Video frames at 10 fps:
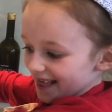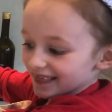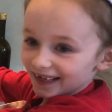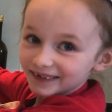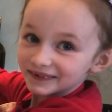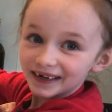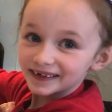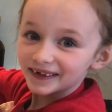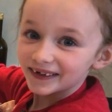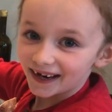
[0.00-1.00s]
That's why I
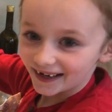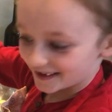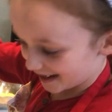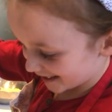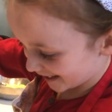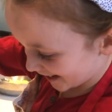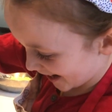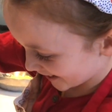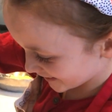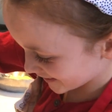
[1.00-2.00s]
don't like cracking
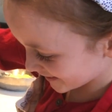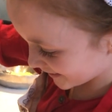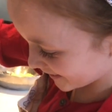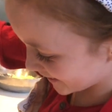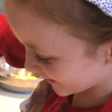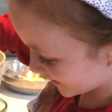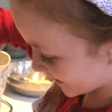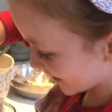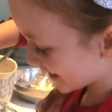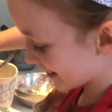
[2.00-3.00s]
eggs, but
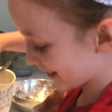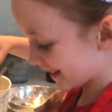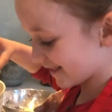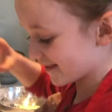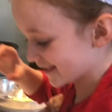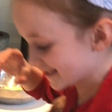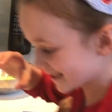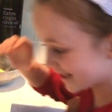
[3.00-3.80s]
usually that happens.